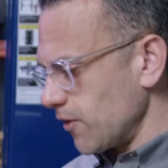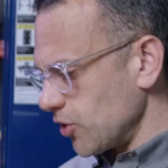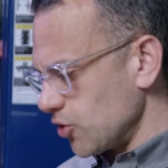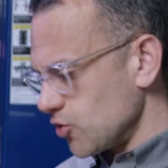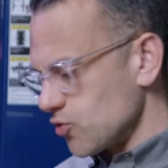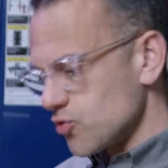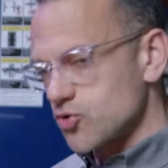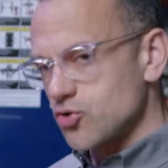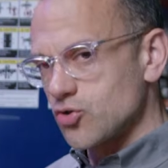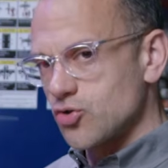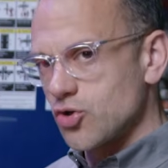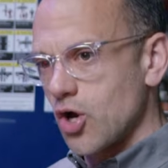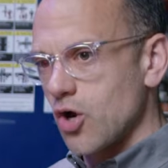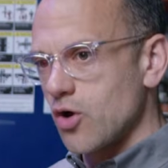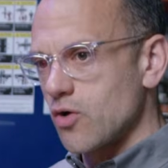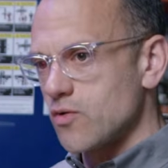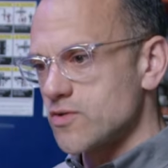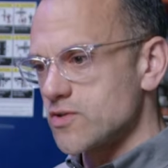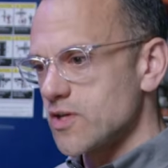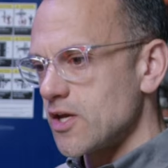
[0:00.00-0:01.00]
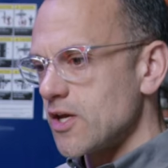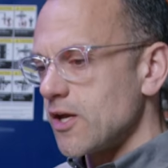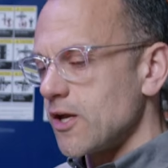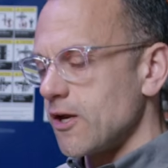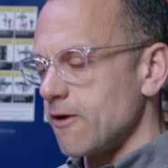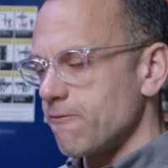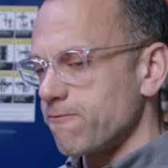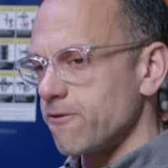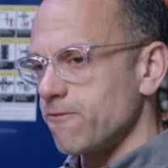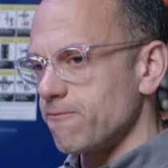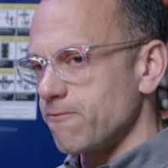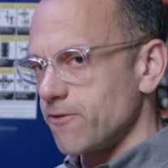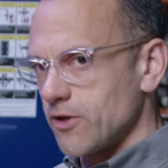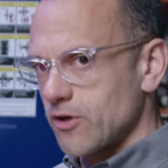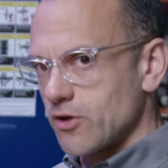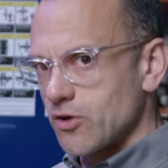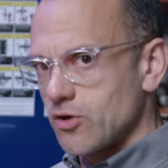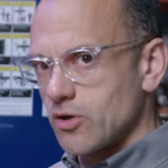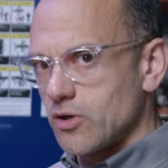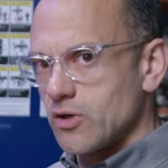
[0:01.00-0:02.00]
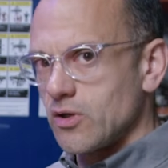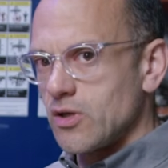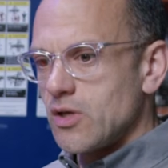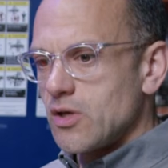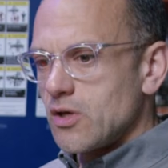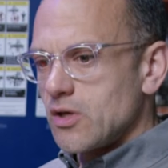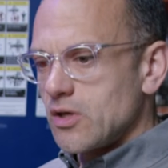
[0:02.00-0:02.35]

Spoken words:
the user knows if the vehicle